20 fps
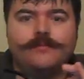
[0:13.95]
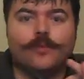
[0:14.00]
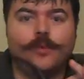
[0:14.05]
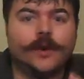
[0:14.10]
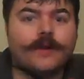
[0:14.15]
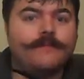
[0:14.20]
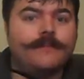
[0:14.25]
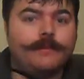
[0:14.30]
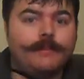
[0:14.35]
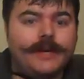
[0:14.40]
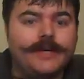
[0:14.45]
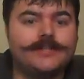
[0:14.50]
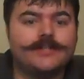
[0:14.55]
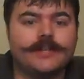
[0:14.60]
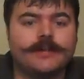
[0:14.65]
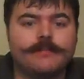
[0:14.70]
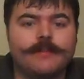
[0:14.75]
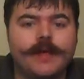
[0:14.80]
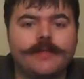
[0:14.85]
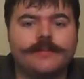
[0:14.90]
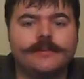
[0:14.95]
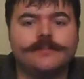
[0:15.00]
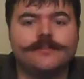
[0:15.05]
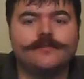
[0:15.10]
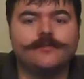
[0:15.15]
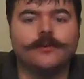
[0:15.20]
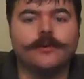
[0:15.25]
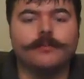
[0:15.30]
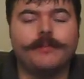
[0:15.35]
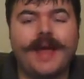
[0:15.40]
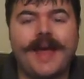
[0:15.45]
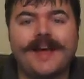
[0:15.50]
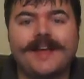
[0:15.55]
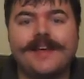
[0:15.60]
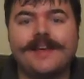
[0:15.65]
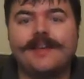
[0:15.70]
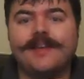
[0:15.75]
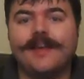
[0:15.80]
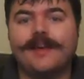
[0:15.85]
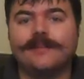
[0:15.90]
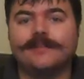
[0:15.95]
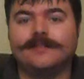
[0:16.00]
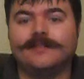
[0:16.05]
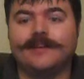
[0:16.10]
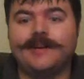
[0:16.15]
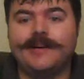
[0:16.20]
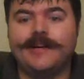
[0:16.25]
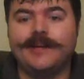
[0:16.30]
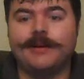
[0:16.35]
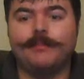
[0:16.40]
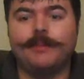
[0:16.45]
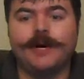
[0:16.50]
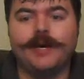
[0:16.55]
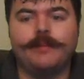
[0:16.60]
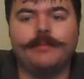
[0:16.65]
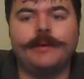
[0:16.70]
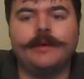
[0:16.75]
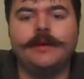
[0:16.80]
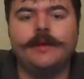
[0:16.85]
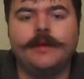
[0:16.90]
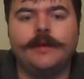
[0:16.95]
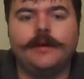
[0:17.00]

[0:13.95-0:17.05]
one of the basic methods for packing and lighting a pipe.